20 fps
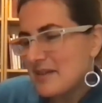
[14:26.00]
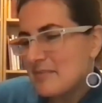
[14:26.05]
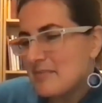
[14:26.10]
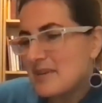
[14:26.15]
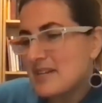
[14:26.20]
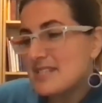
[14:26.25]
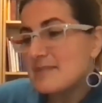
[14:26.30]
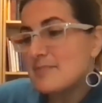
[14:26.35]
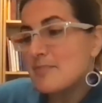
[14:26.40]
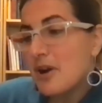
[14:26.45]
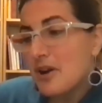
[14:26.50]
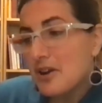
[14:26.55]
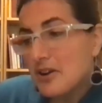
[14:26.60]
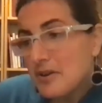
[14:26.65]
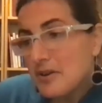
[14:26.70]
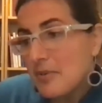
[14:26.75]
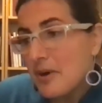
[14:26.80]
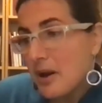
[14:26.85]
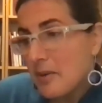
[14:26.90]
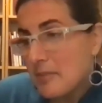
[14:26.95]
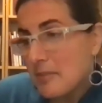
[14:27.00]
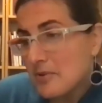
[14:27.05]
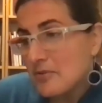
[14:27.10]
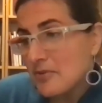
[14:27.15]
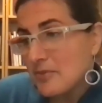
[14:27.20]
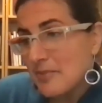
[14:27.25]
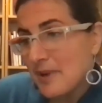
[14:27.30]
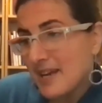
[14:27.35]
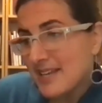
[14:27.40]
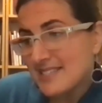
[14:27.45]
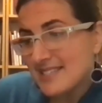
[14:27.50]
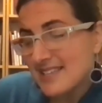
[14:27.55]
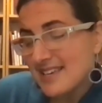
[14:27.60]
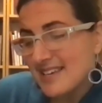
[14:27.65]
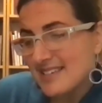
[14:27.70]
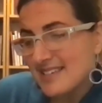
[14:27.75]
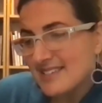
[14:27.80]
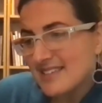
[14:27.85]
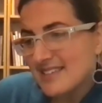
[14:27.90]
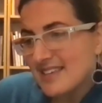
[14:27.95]
But as Parker Palmer reminds
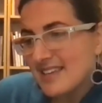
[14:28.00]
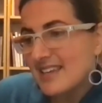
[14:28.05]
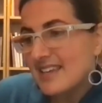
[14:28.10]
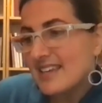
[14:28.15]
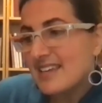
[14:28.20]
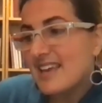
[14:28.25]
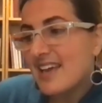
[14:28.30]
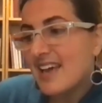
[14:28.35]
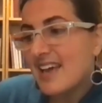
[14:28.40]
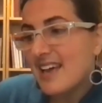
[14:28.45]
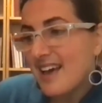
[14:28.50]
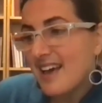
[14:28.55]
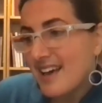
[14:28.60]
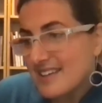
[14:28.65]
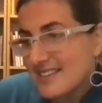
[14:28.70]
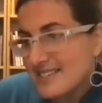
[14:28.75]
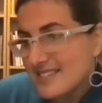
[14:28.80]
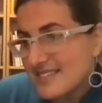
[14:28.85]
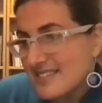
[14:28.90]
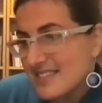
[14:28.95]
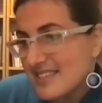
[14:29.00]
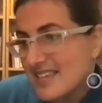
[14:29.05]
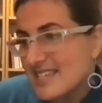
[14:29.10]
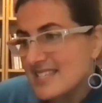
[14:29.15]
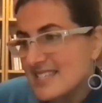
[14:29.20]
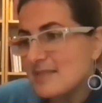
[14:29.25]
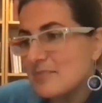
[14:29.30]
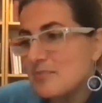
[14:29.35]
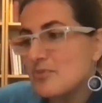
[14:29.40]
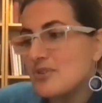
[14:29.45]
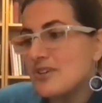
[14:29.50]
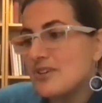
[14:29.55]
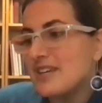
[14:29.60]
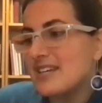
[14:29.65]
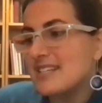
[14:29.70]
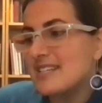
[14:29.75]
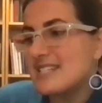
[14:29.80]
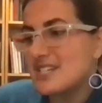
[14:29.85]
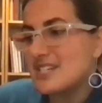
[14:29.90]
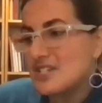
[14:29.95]
us, chaos is the
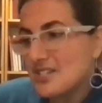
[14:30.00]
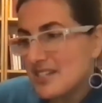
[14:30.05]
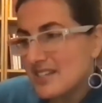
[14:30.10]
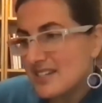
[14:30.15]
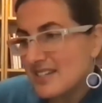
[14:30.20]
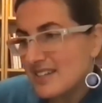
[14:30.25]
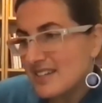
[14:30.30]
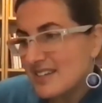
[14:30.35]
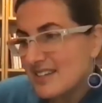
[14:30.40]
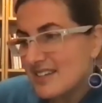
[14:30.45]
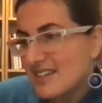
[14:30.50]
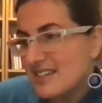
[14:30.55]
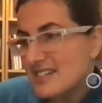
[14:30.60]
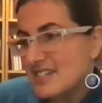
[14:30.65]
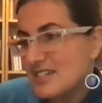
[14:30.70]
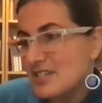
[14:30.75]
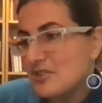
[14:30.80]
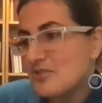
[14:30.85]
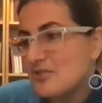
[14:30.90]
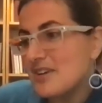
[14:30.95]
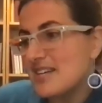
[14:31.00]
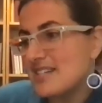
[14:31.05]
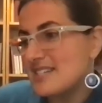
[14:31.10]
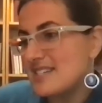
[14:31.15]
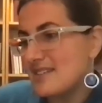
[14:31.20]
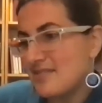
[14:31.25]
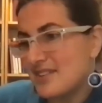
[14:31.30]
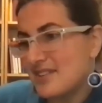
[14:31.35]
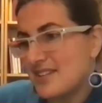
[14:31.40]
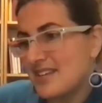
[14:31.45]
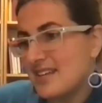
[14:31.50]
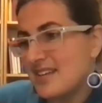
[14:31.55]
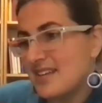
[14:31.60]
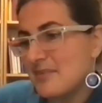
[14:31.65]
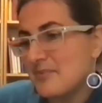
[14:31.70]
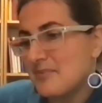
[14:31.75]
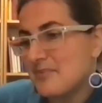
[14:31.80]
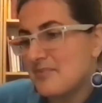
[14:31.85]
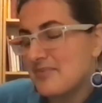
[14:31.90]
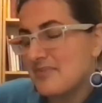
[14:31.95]
precondition to creativity.
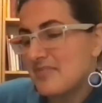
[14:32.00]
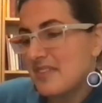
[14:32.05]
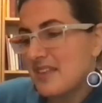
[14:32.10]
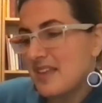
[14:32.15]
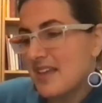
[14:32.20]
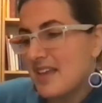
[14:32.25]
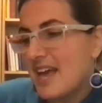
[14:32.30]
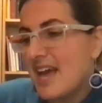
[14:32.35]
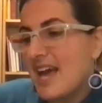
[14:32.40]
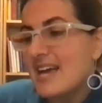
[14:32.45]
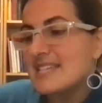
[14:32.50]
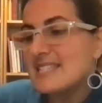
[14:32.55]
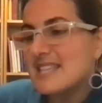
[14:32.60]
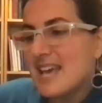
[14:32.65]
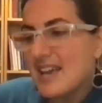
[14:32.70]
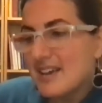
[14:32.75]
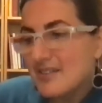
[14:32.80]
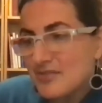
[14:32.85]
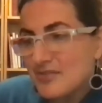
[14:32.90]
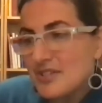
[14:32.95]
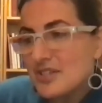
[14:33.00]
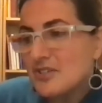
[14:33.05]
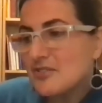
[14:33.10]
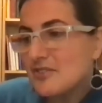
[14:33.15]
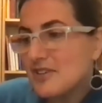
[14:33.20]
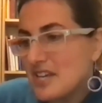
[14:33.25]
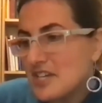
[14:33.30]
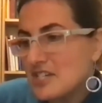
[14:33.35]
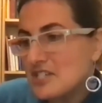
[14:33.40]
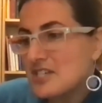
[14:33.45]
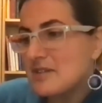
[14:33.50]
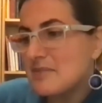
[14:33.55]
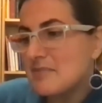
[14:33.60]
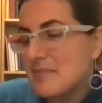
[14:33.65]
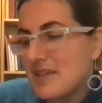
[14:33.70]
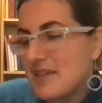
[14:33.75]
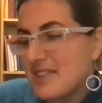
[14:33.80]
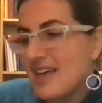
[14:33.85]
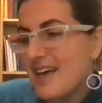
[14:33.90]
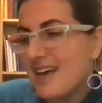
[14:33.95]
As every creation
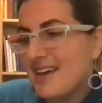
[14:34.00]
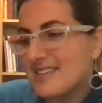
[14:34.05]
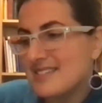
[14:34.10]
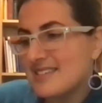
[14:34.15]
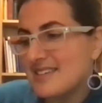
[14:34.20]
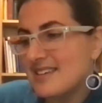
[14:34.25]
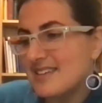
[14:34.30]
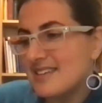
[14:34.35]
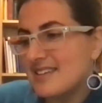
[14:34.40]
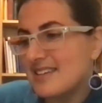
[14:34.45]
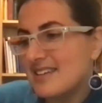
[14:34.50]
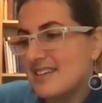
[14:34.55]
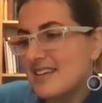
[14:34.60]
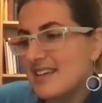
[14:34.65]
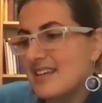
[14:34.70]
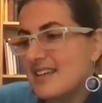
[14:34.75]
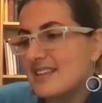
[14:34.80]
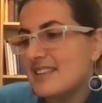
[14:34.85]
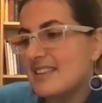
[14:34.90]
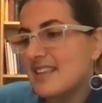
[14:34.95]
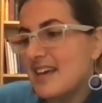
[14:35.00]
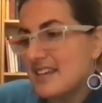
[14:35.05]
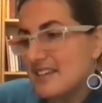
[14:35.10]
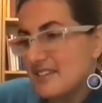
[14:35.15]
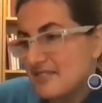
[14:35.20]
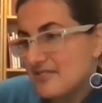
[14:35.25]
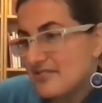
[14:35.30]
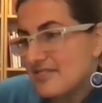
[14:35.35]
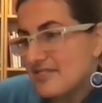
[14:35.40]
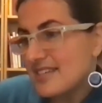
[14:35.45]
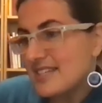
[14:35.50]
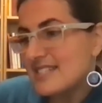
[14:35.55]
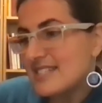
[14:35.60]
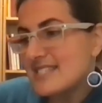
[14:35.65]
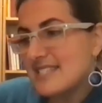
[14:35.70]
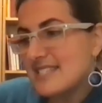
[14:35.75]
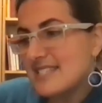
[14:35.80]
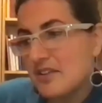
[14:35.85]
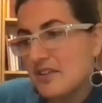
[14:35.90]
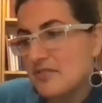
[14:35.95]
myth has it, life
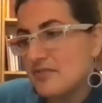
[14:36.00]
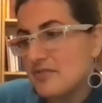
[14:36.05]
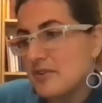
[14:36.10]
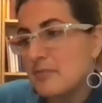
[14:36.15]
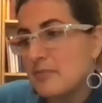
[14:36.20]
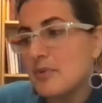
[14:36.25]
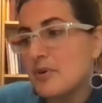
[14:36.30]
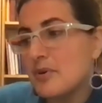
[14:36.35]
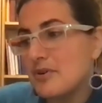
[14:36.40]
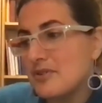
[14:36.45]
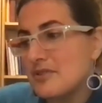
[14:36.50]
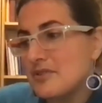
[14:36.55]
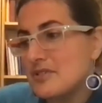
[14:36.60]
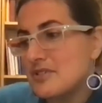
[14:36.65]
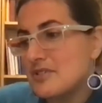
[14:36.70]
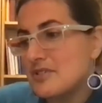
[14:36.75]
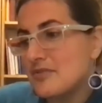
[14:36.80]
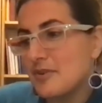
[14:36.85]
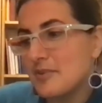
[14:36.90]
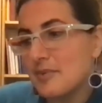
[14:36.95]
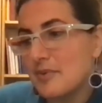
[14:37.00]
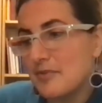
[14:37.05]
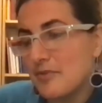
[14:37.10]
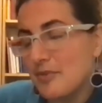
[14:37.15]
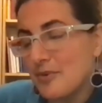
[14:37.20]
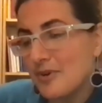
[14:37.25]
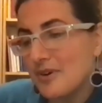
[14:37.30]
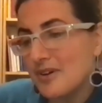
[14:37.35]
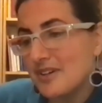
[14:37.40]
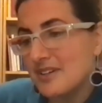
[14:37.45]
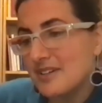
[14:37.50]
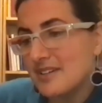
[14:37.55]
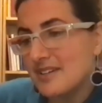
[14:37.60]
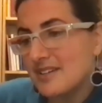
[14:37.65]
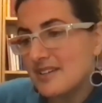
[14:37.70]
itself emerged from the void.